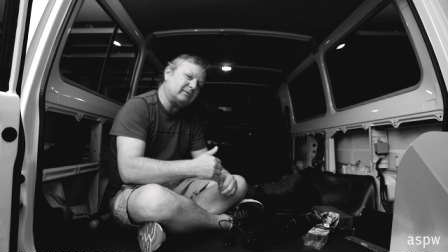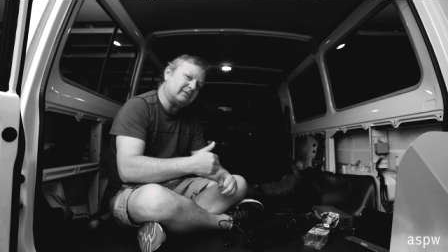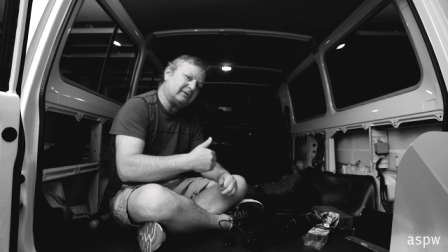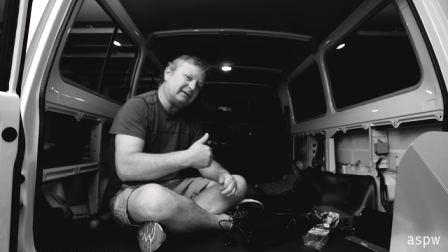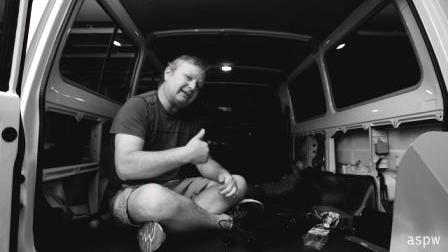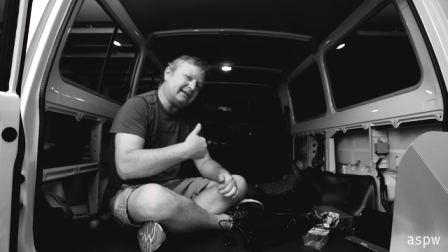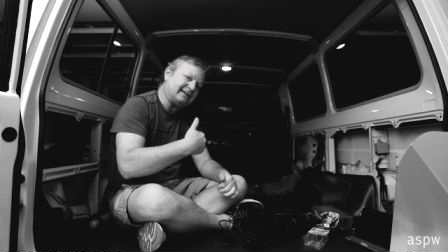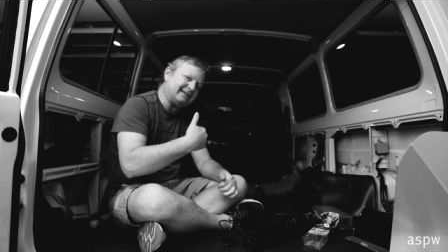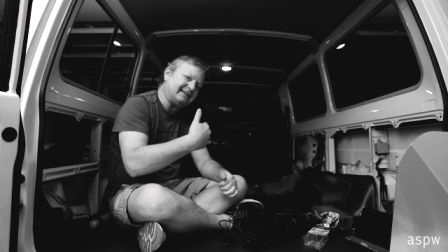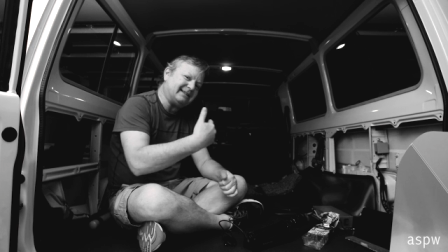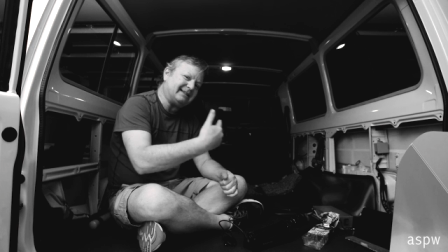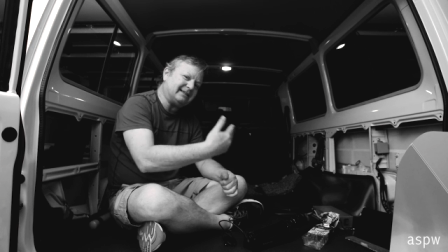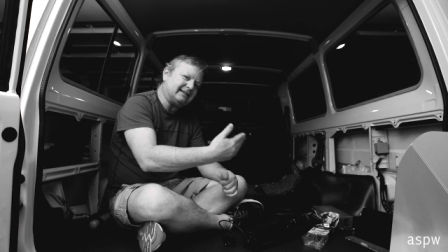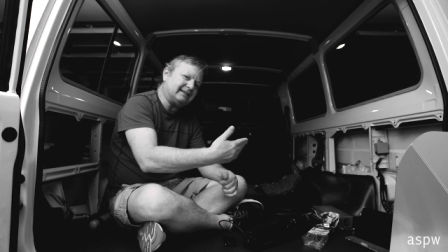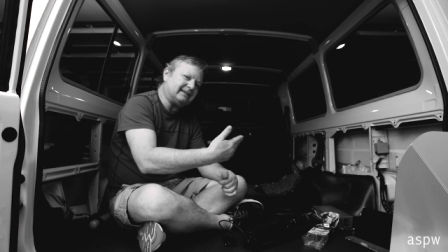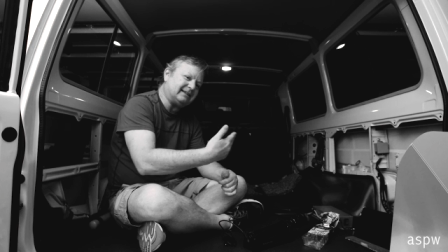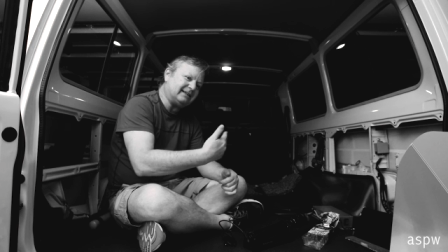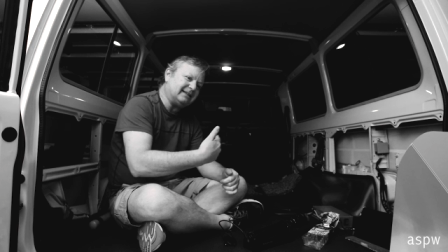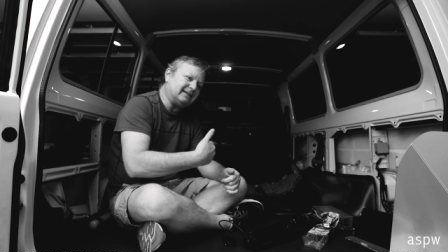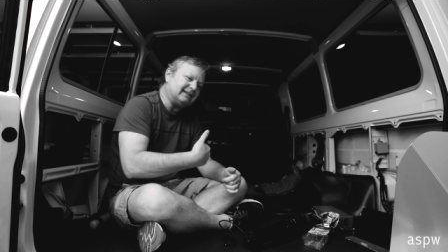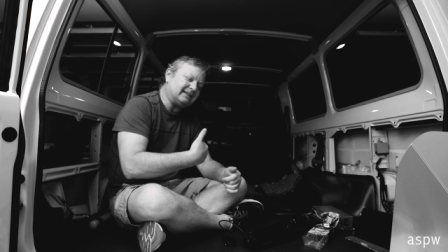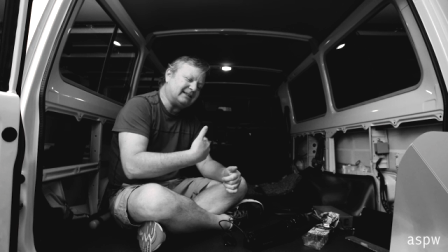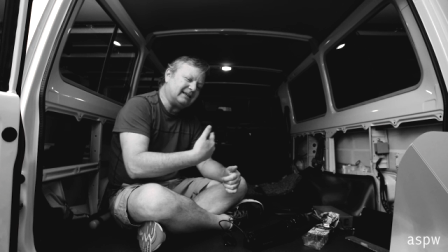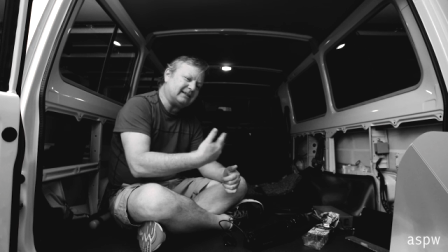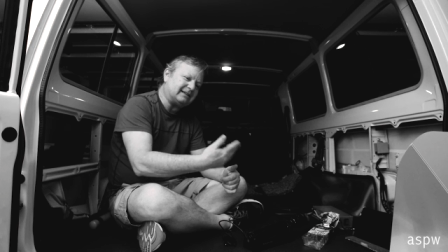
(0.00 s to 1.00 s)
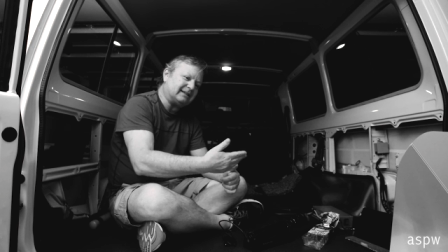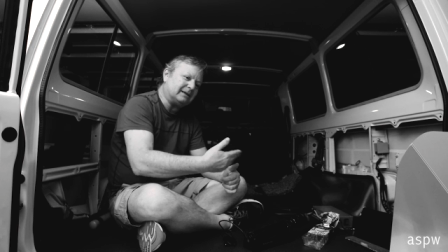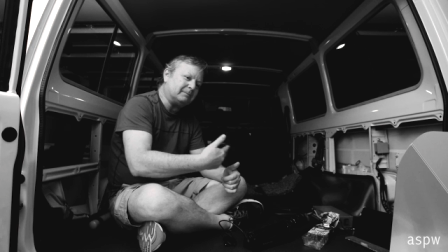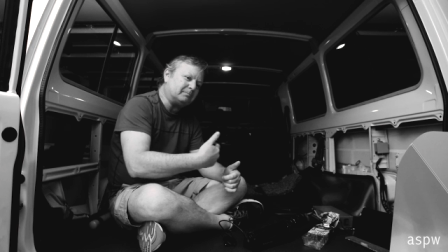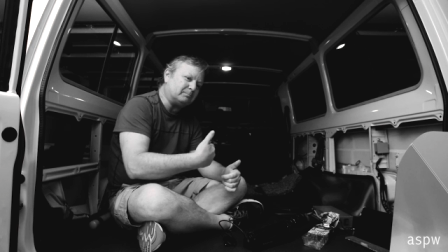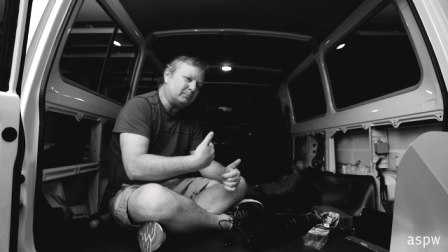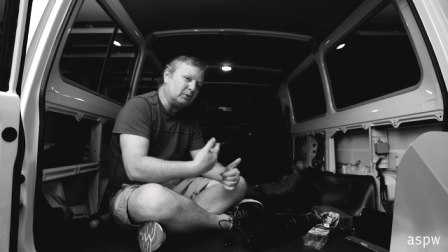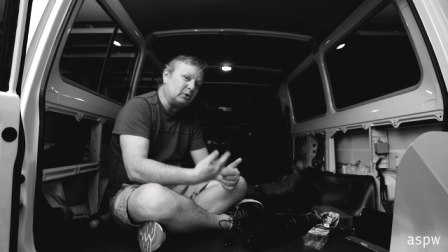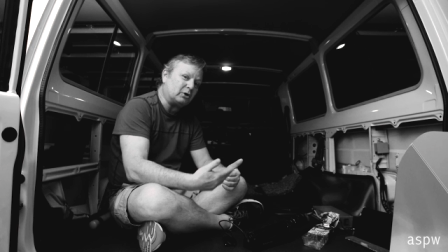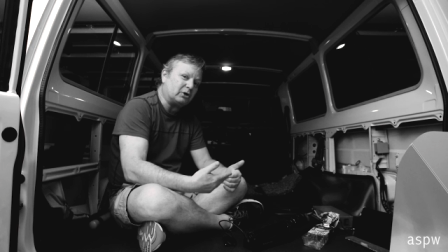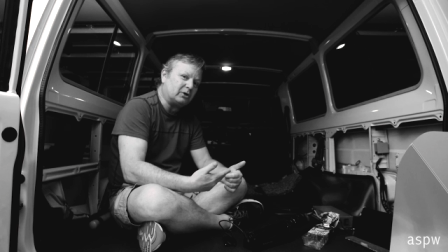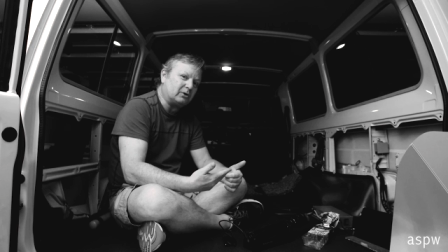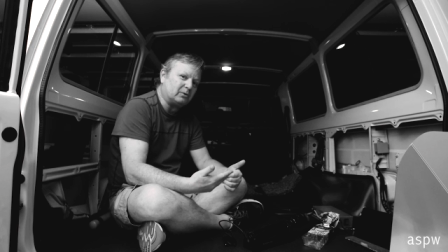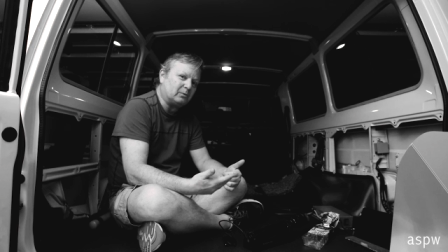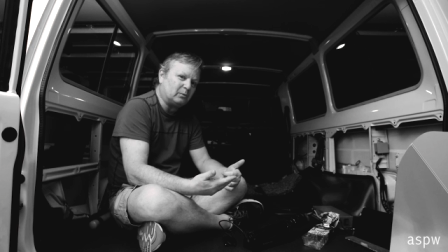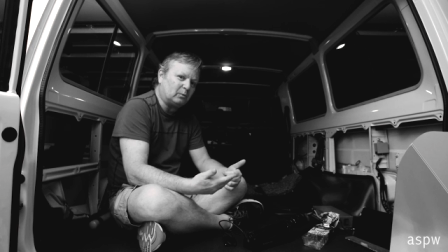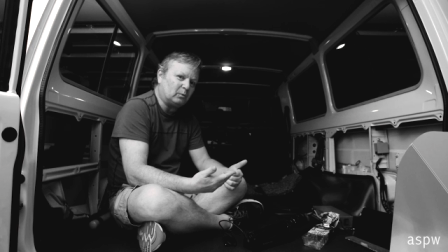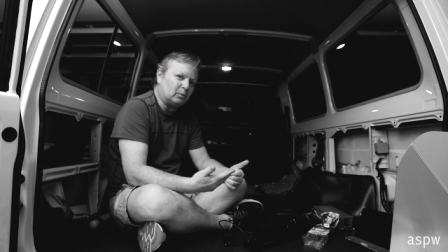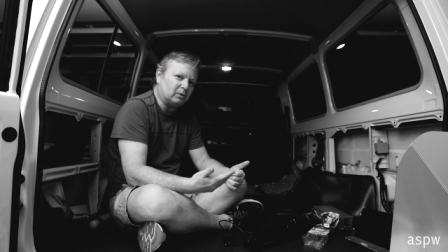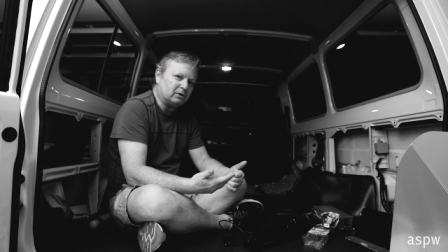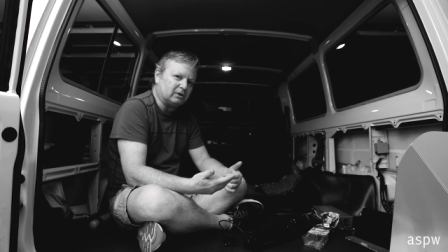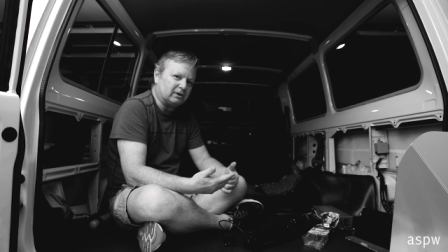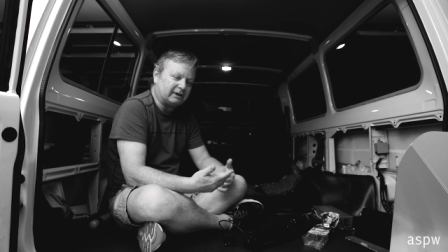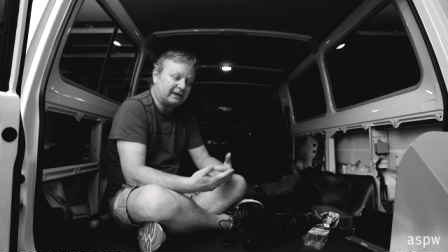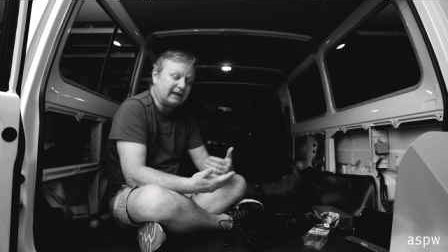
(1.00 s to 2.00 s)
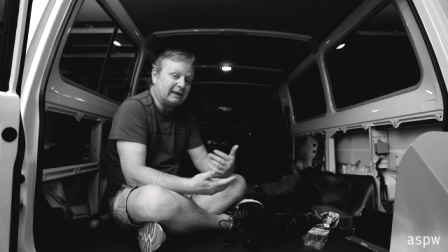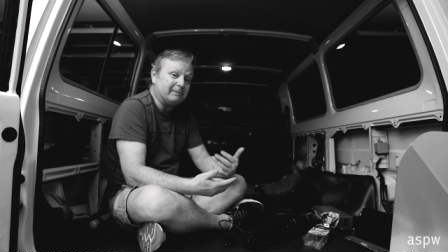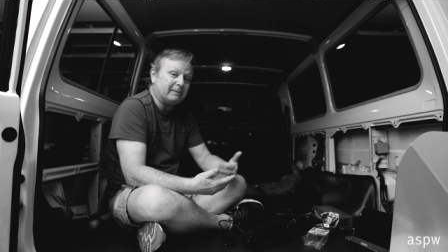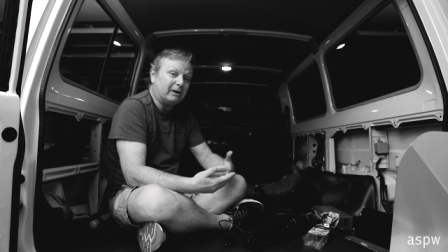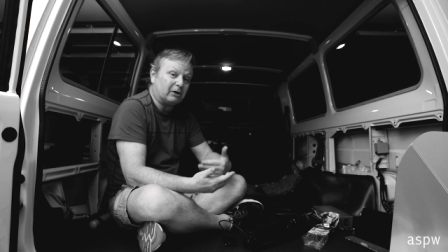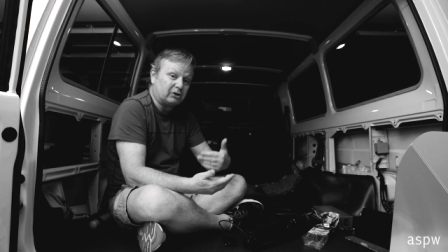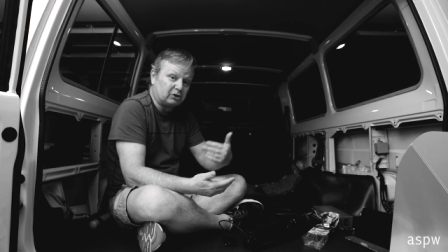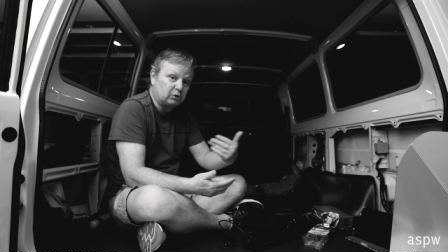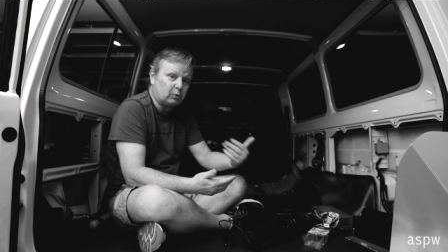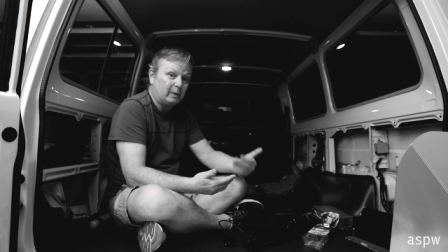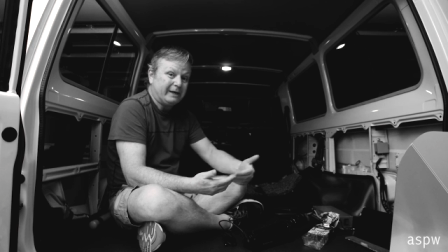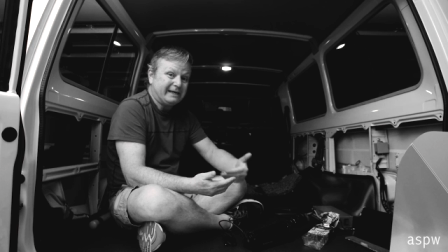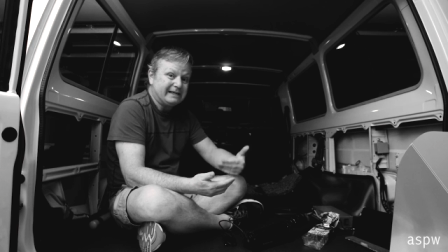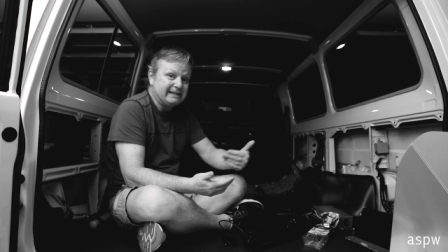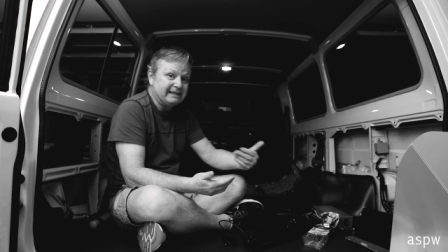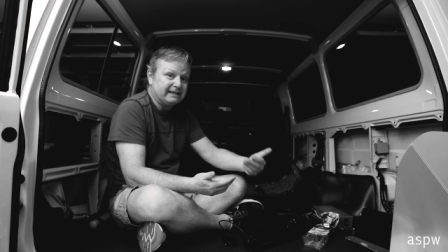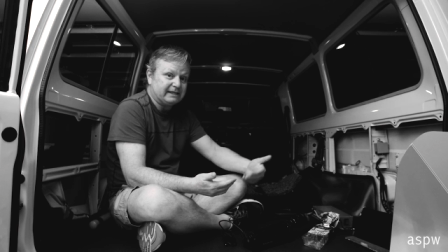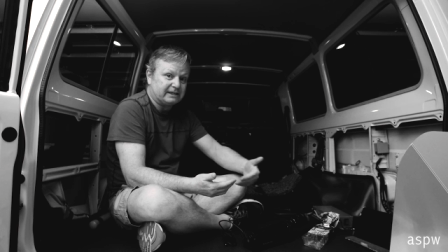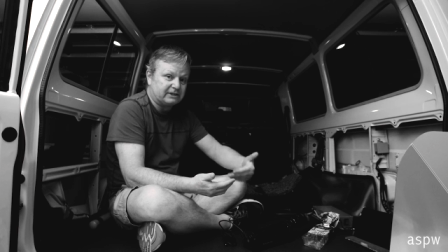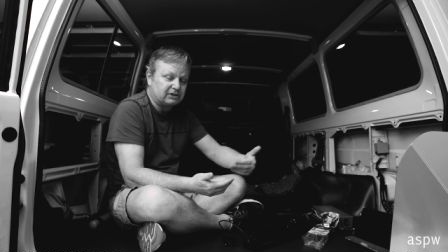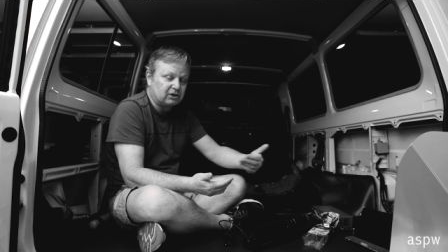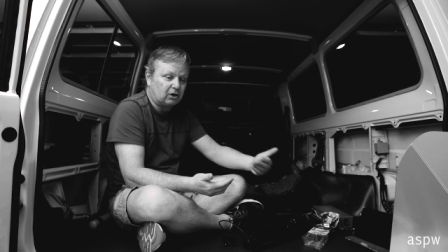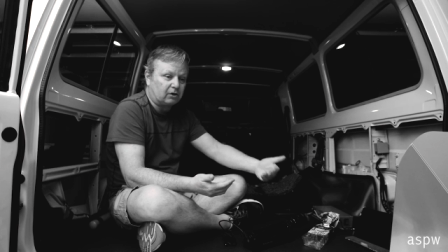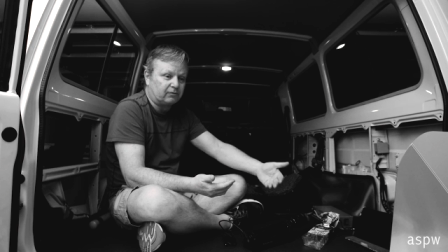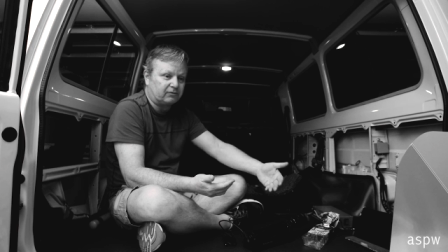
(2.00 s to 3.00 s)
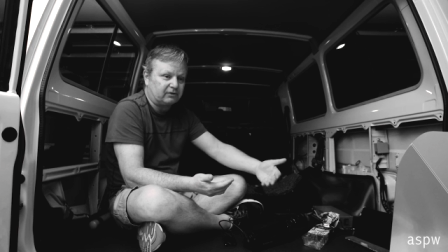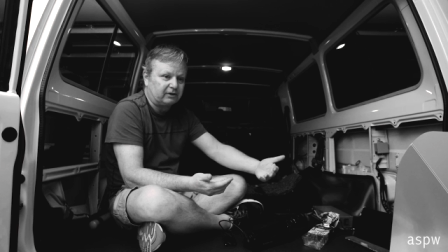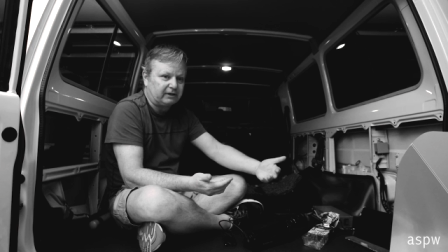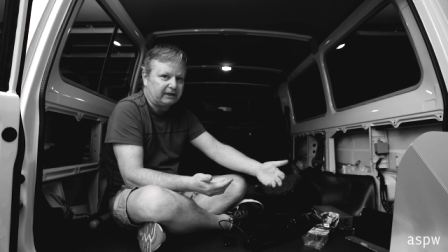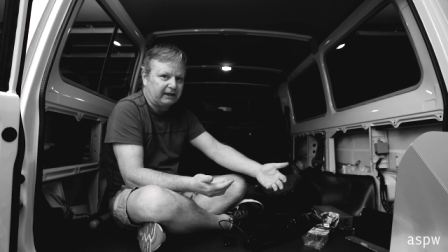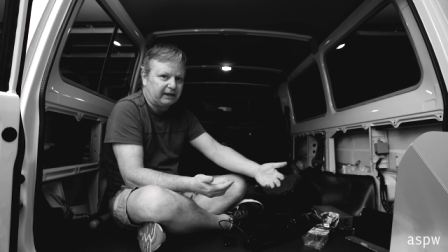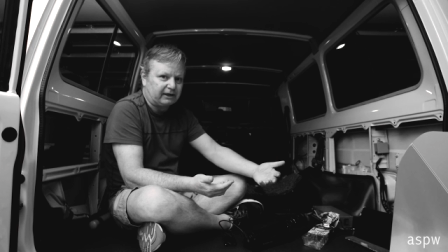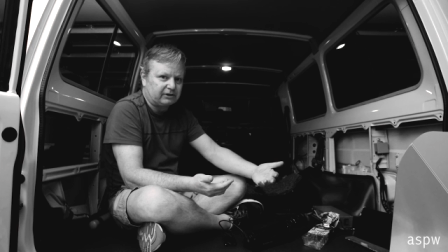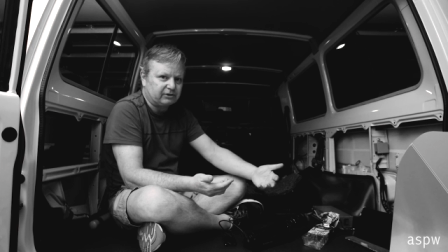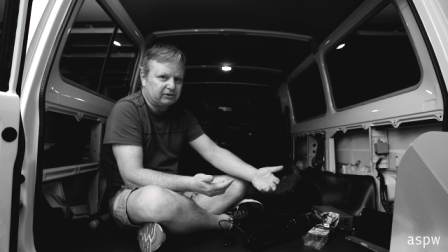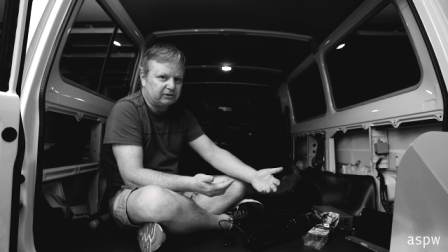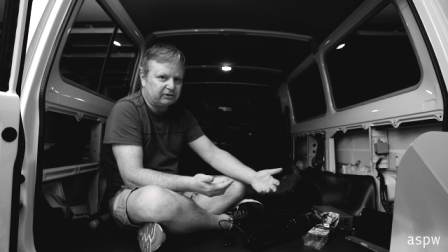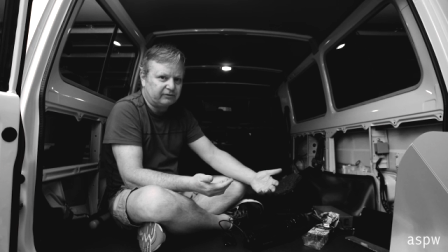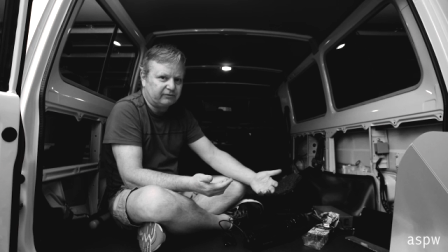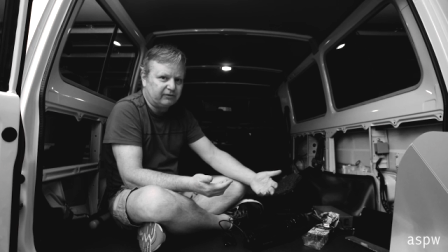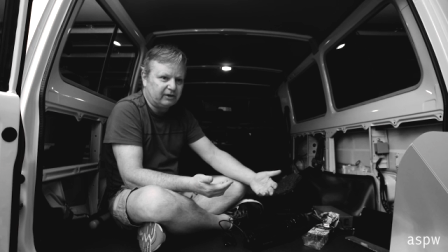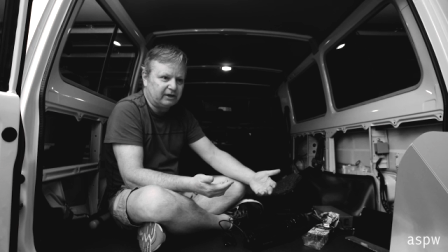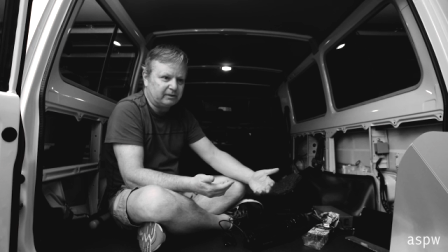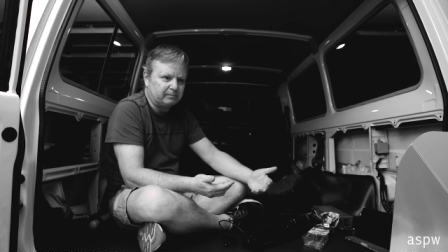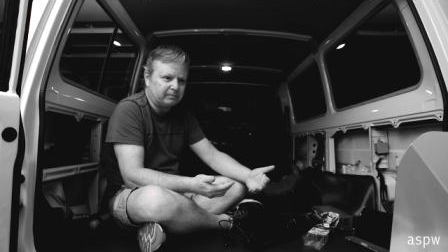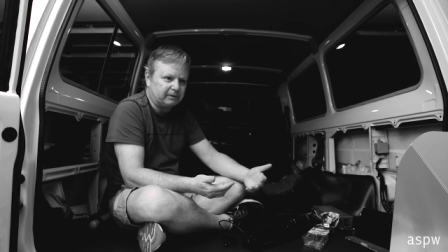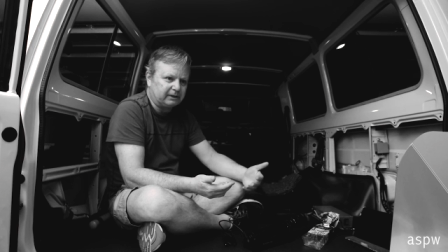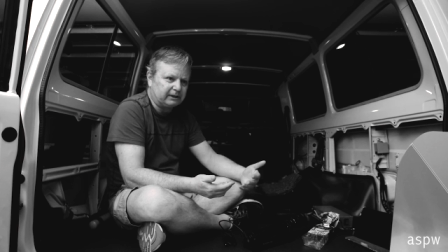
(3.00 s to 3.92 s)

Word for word: that the, the book came out 20 years after the actual event,